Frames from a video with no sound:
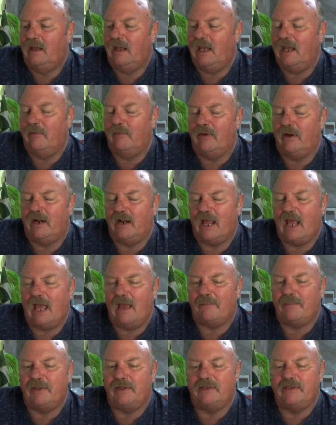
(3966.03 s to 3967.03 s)
And when it
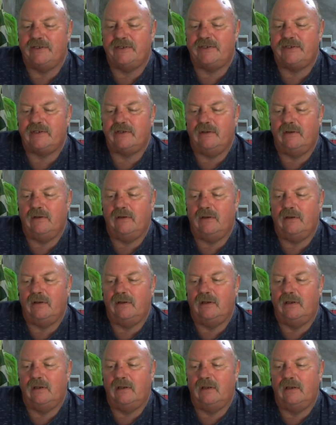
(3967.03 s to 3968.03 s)
happens
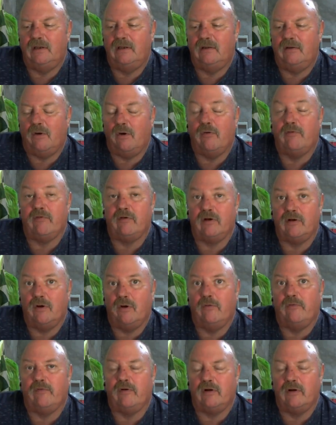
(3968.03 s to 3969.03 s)
over and
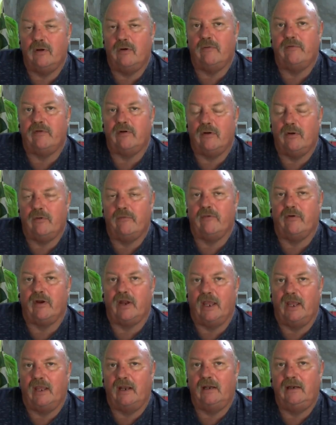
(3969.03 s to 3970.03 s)
over and over and over
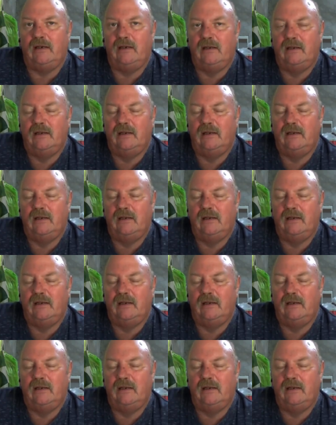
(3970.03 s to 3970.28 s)
again,